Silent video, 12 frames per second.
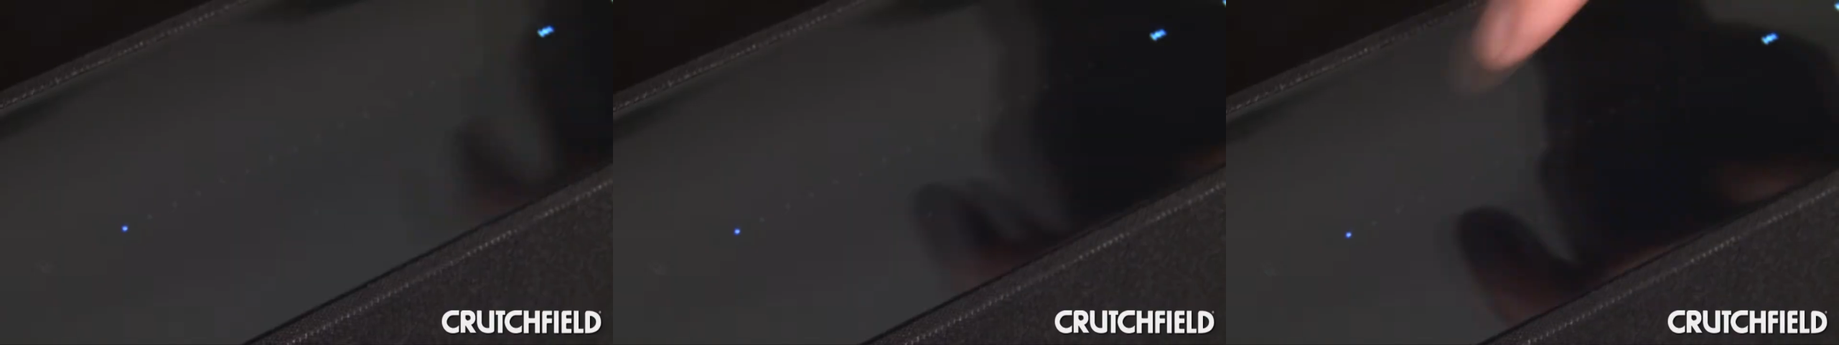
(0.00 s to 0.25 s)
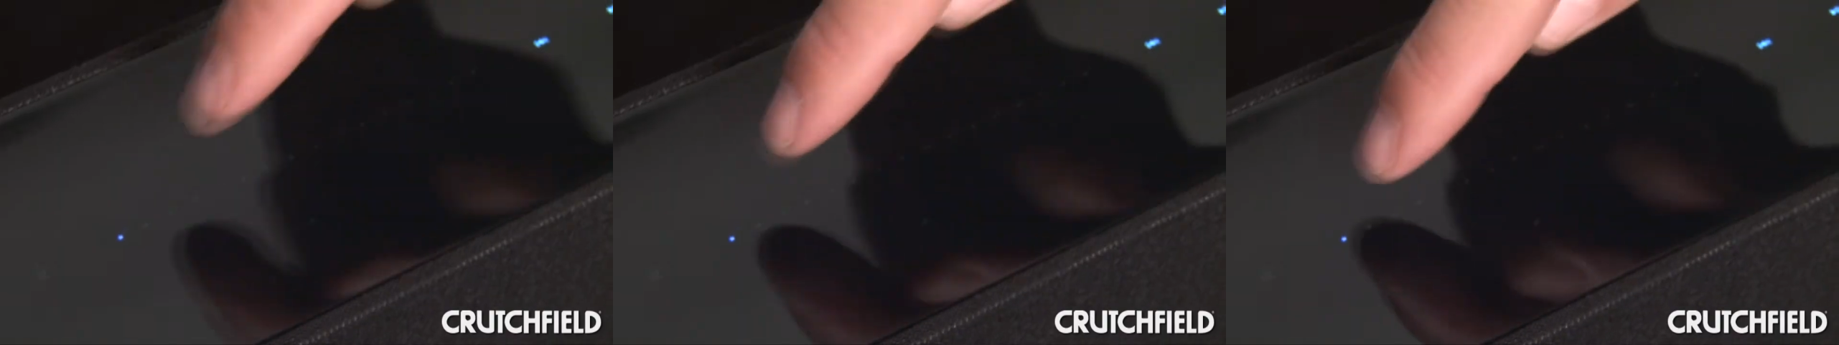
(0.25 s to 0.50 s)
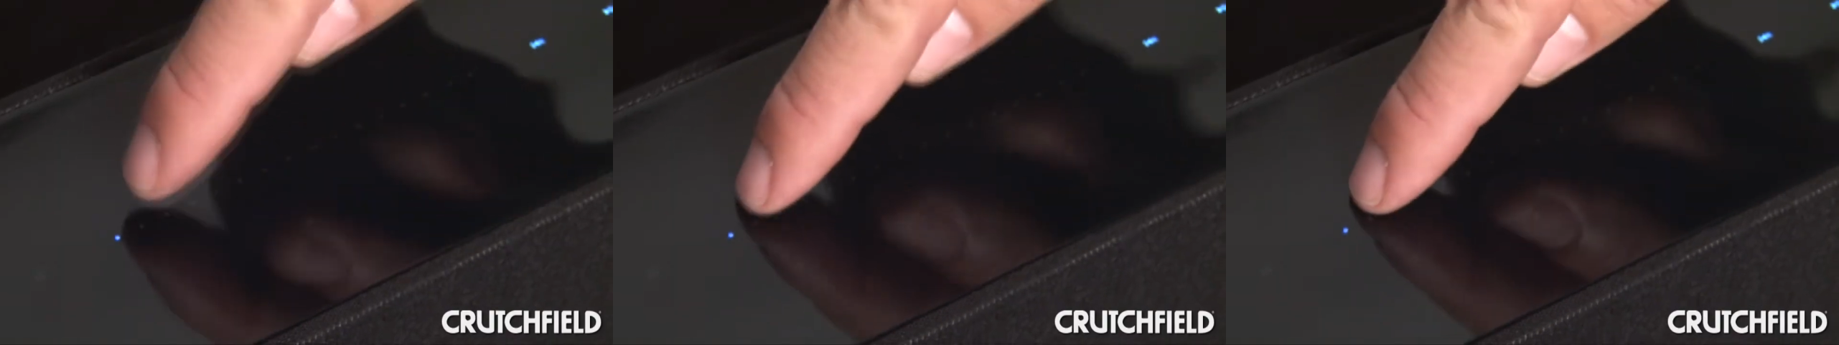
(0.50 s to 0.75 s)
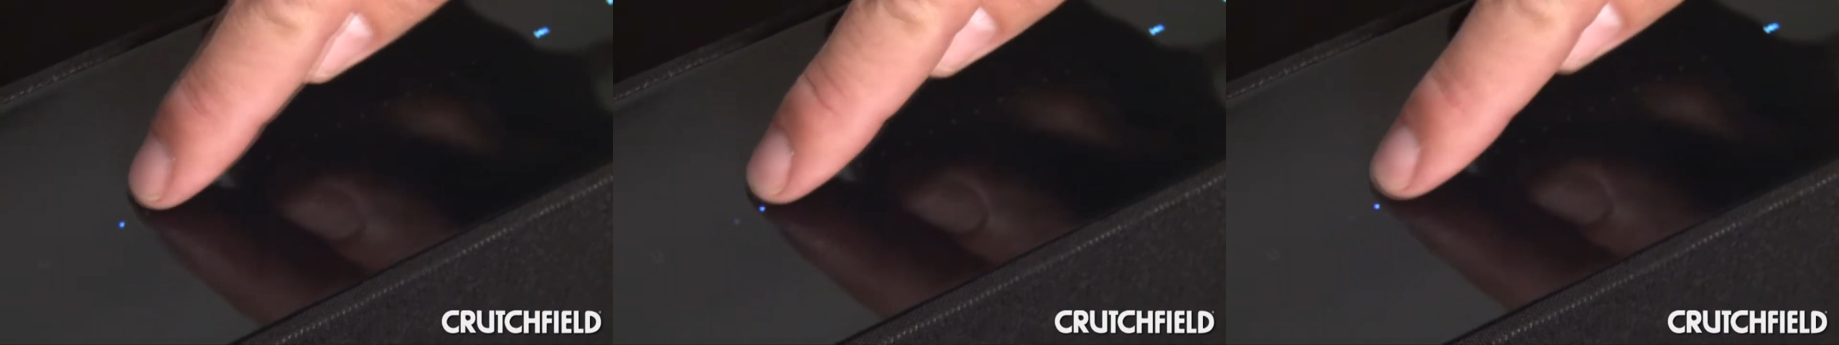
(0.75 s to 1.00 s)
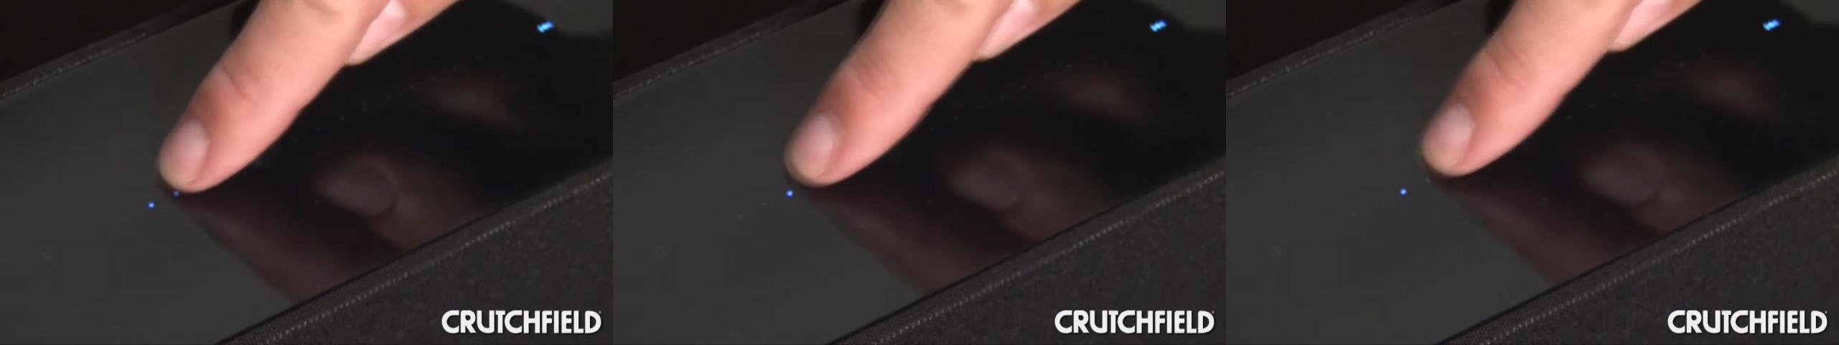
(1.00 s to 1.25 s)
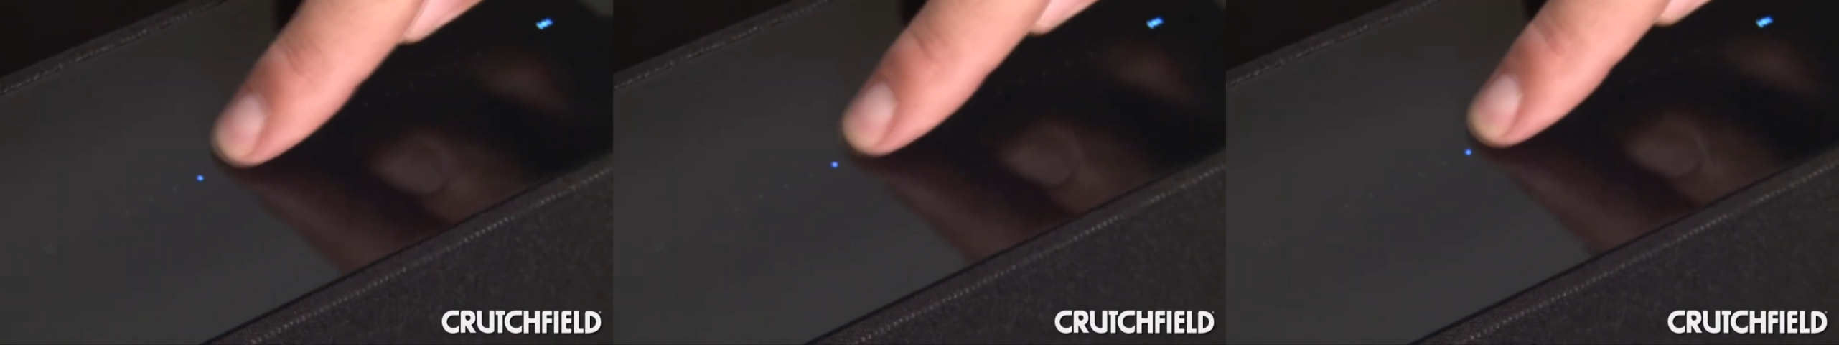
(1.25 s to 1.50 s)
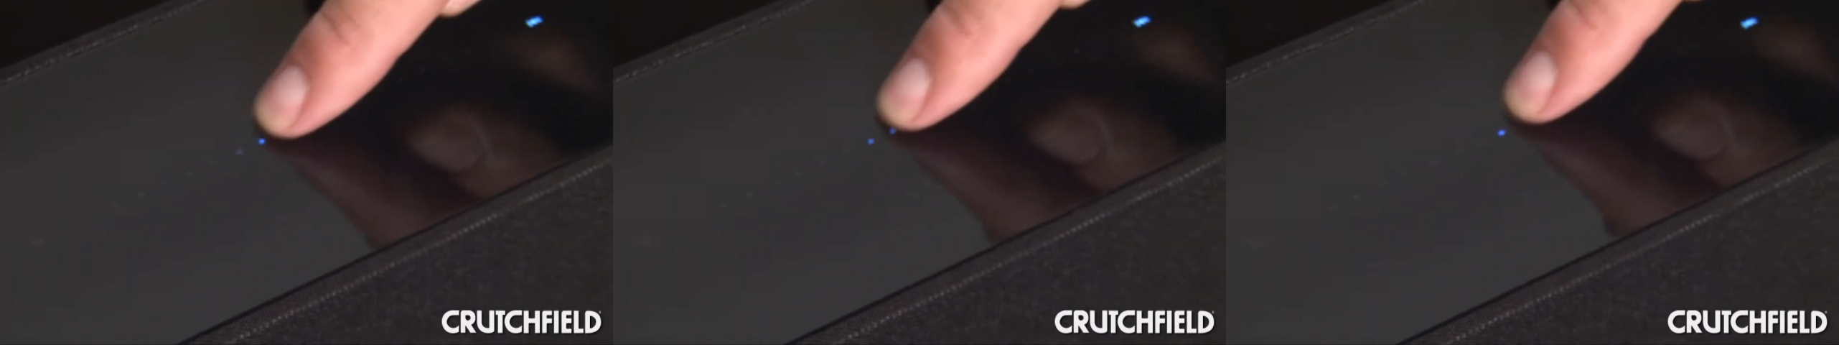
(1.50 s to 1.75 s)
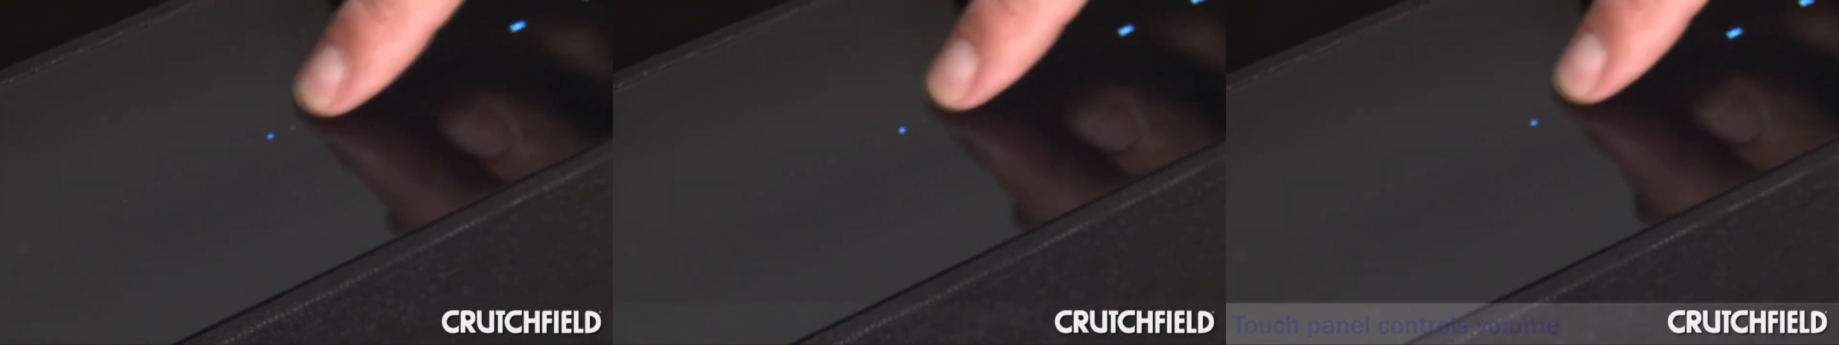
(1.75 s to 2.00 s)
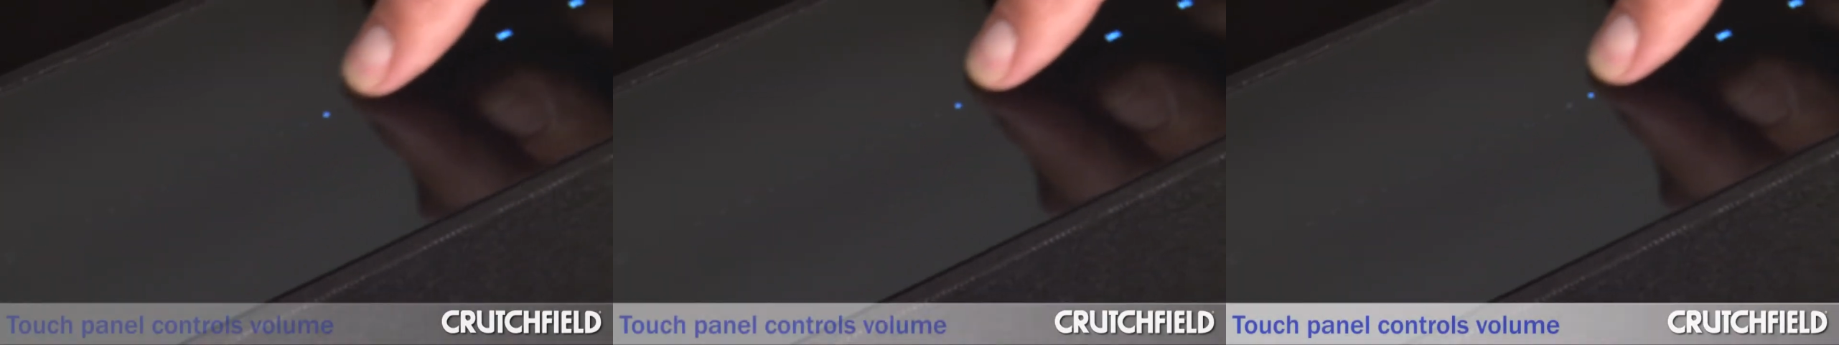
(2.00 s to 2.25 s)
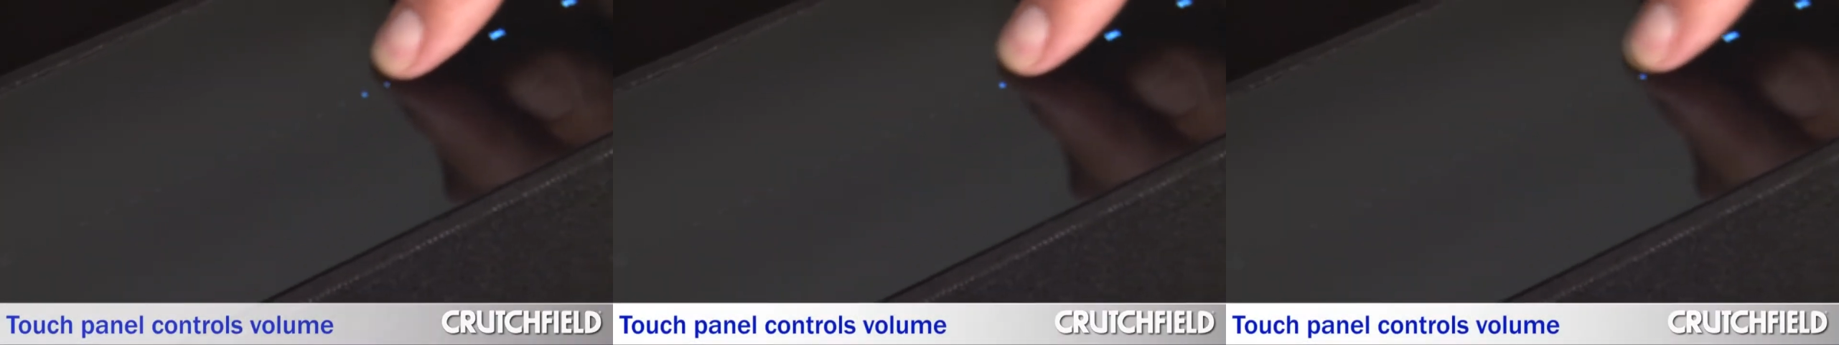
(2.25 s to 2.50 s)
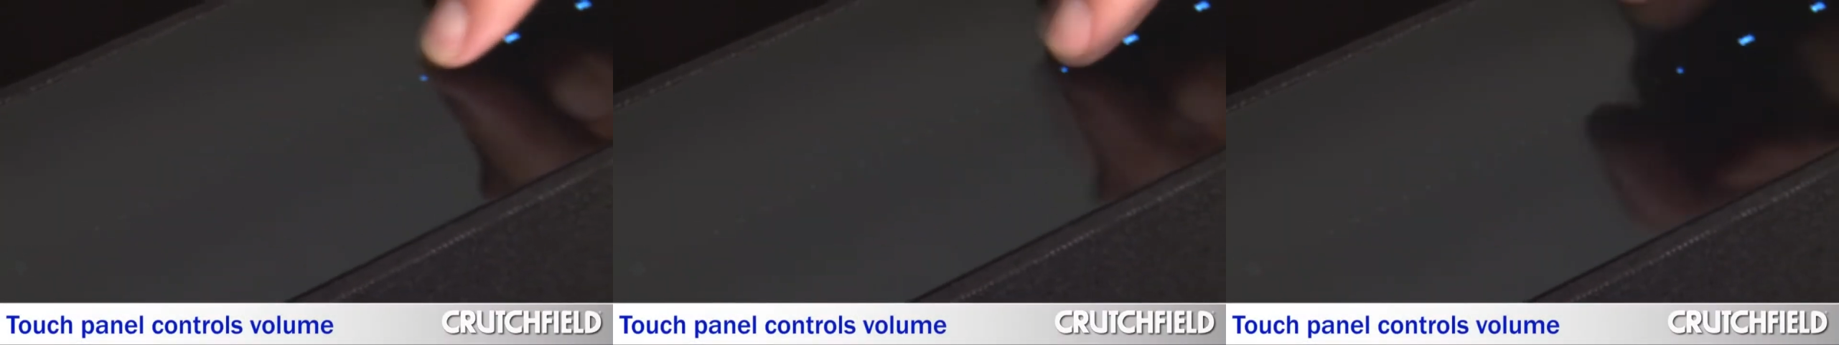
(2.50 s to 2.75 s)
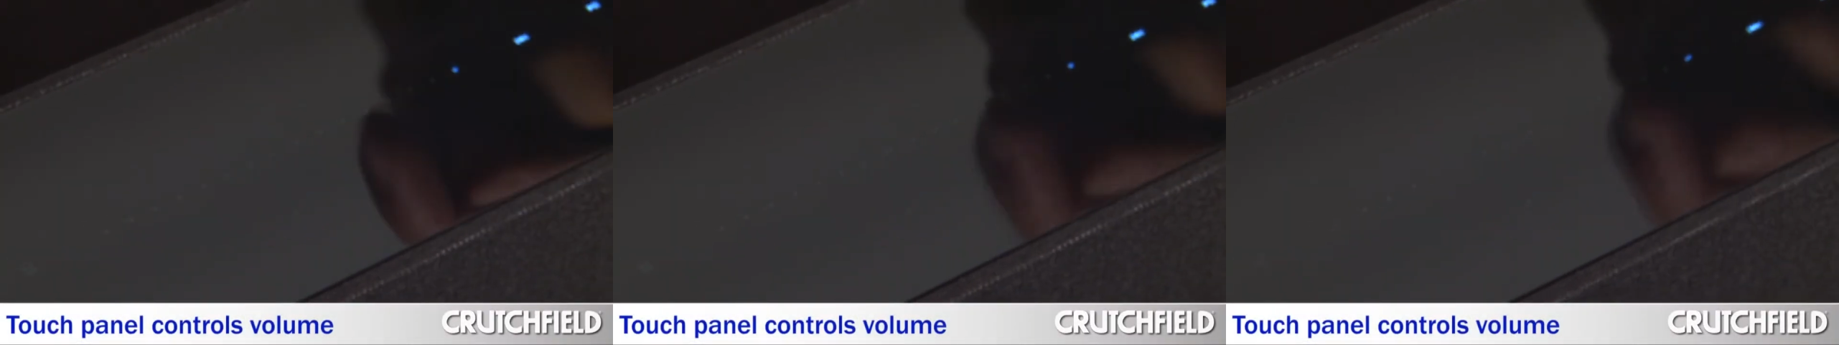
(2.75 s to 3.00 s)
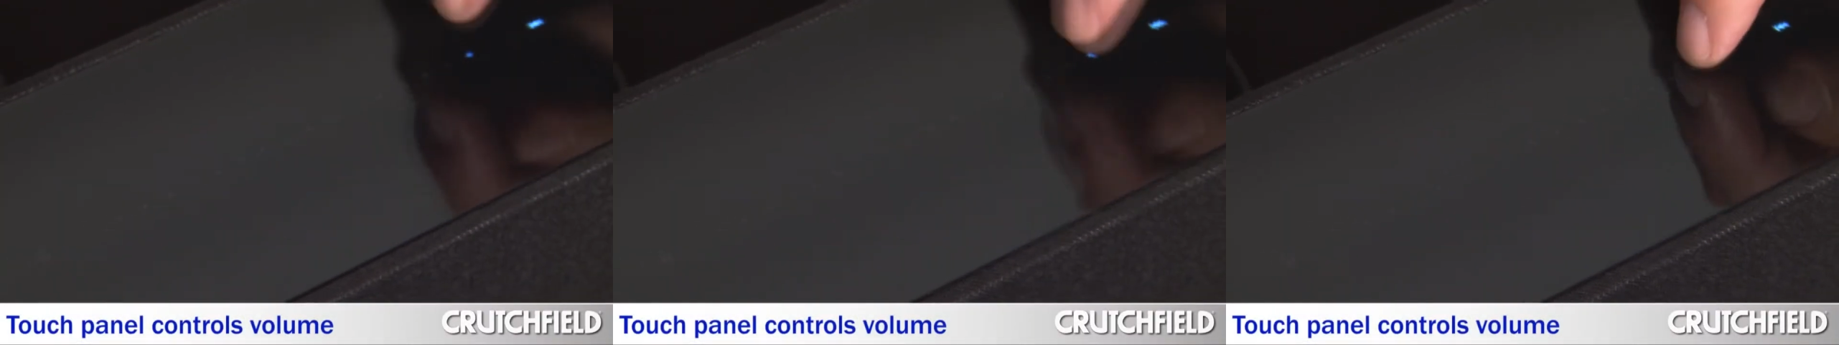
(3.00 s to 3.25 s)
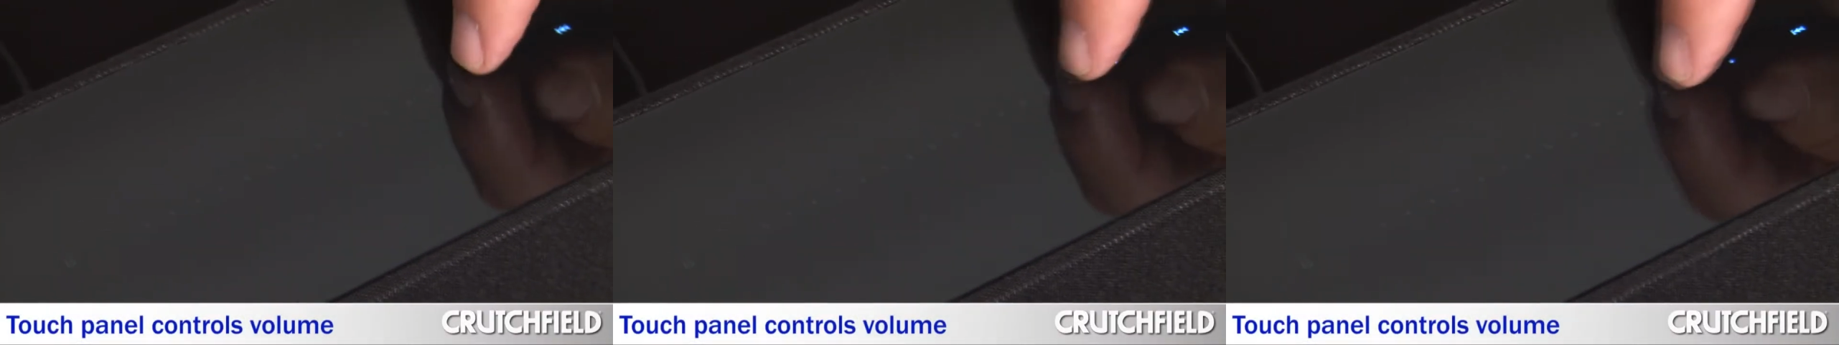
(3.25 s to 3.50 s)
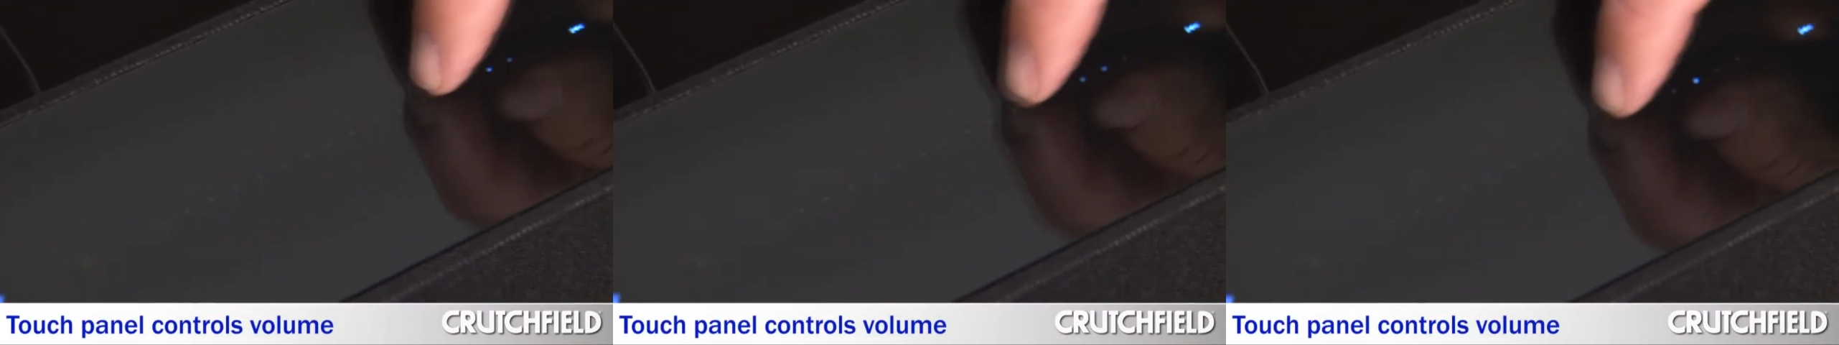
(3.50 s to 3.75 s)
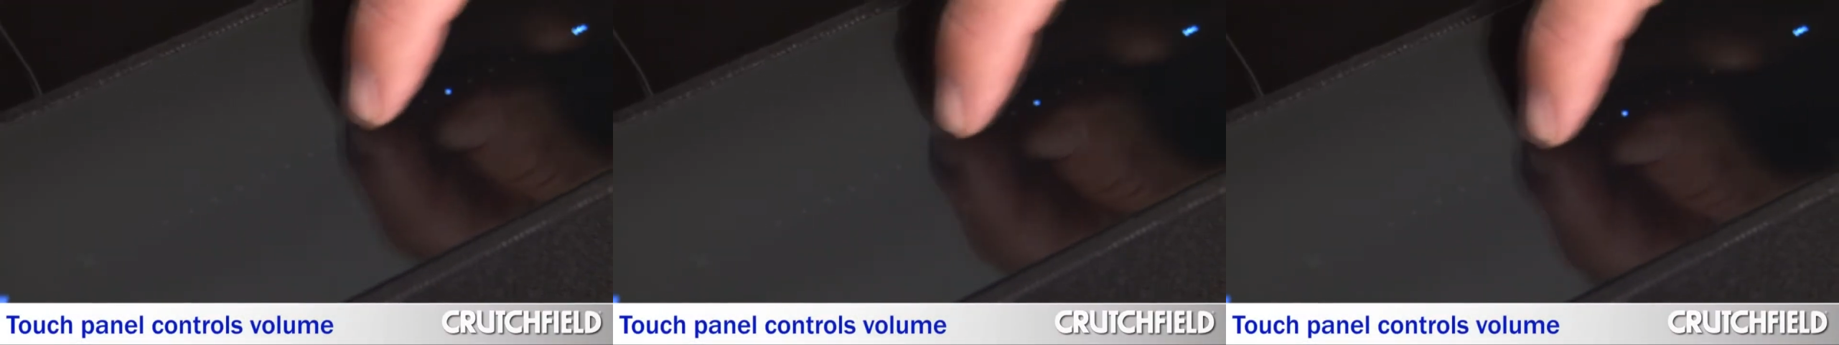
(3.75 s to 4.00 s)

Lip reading: (no speaker visible)